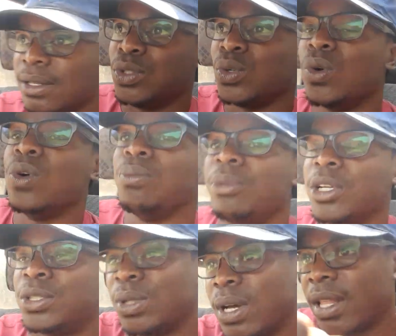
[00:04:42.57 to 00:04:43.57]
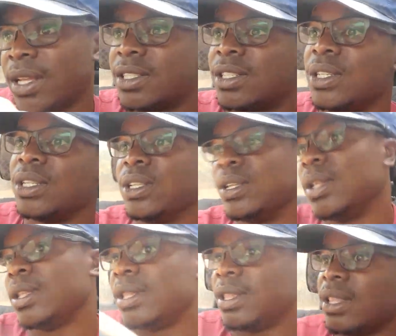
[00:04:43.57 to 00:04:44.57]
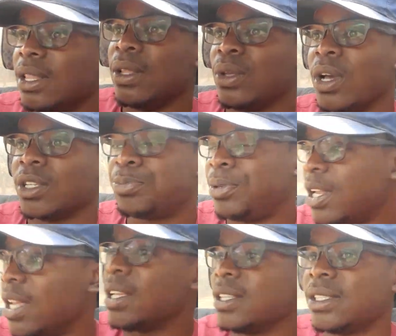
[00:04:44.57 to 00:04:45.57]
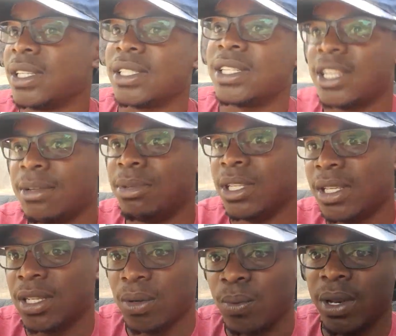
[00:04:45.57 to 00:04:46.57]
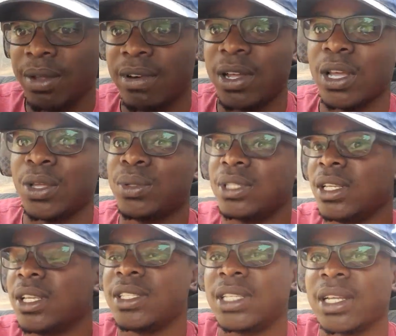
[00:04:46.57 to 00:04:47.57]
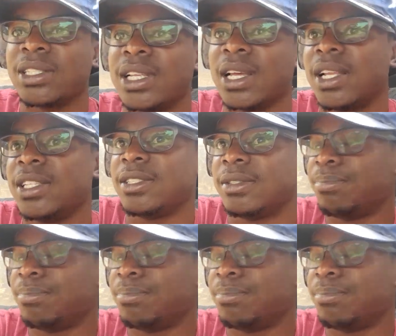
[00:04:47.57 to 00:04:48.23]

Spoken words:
do make sure that you are spraying sustainably whenever you are using insecticides,